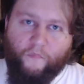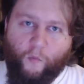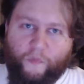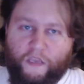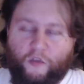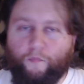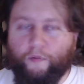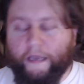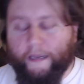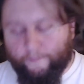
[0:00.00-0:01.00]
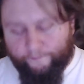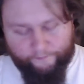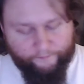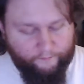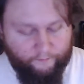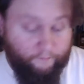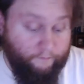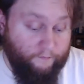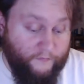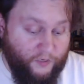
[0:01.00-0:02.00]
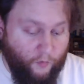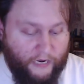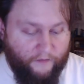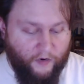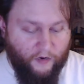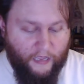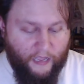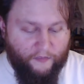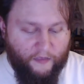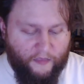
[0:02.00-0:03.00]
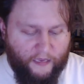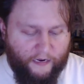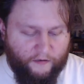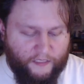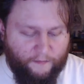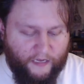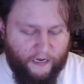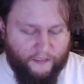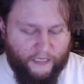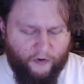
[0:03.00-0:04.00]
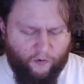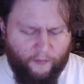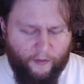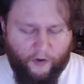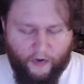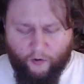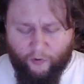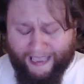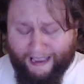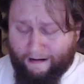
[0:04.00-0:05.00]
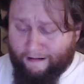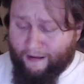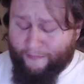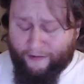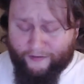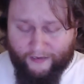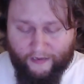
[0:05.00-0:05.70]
with the Uplay. So whatever. I think they announced something else. I don't remember. I don't care about.